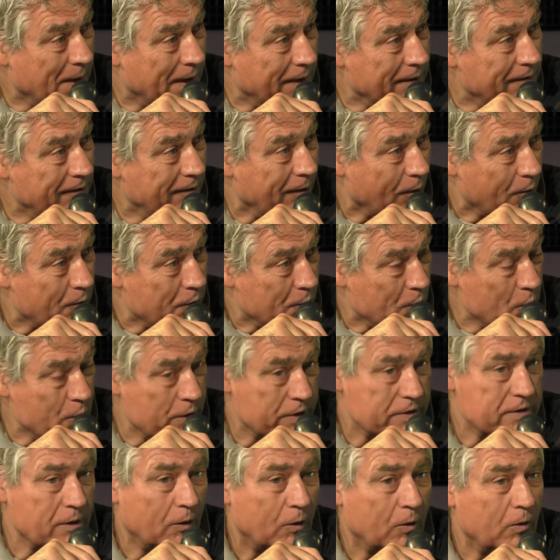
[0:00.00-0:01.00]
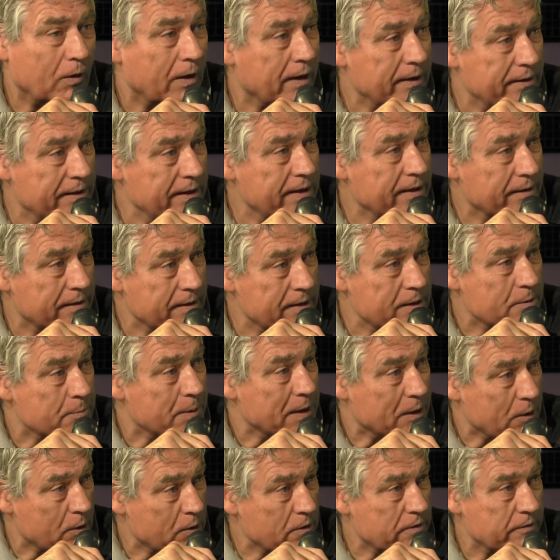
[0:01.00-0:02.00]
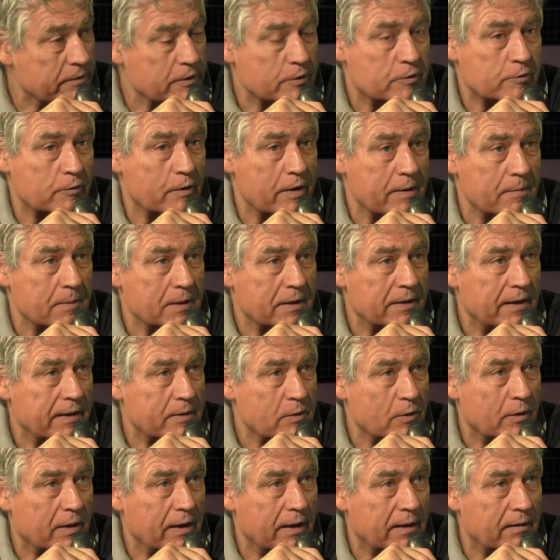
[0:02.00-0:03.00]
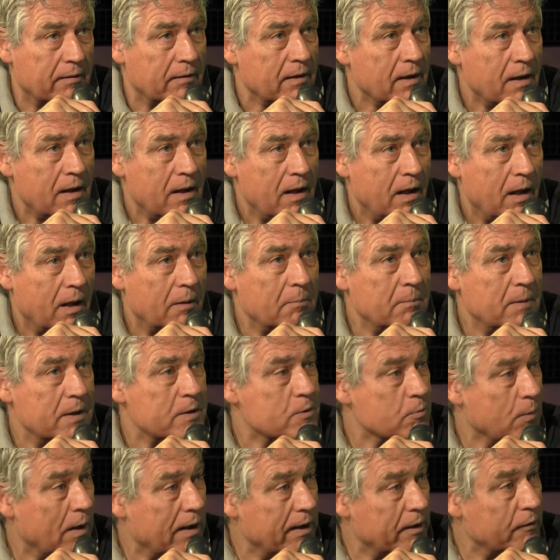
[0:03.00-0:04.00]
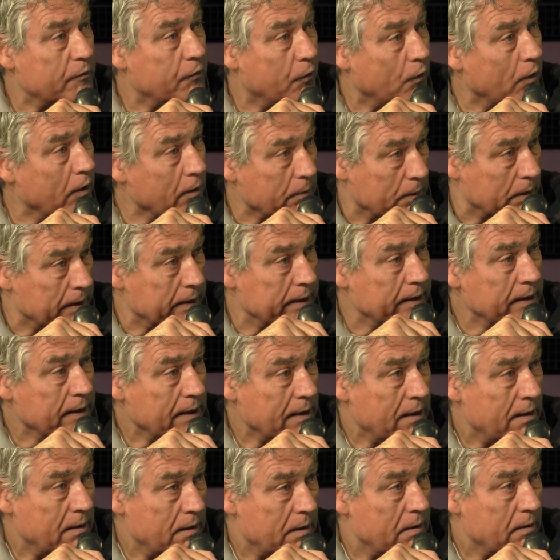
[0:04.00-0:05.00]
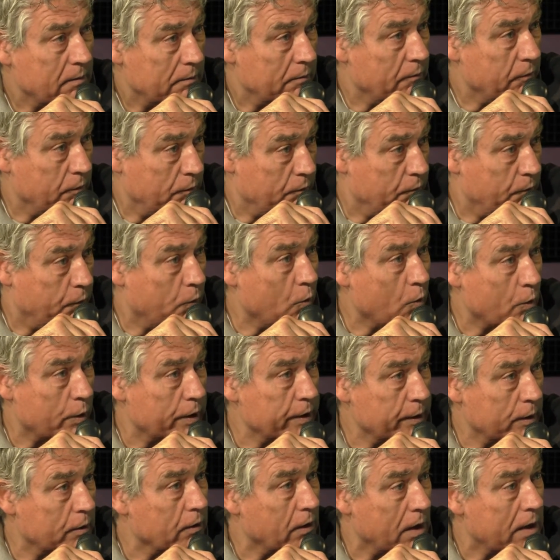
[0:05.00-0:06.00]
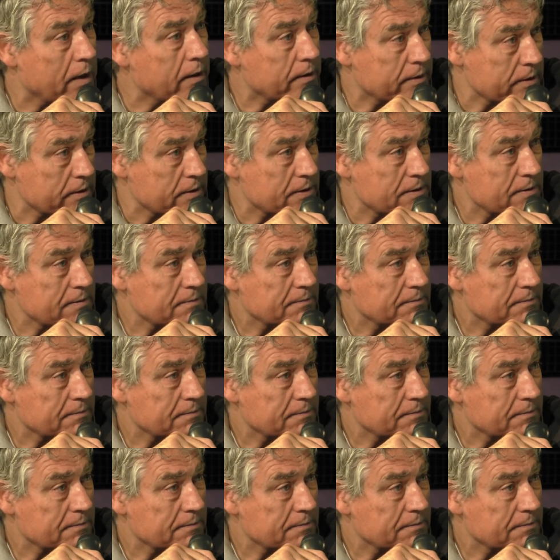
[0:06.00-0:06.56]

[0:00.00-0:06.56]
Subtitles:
But of course, the whole idea is, because of the streaming, that you get a much wider following for your artist.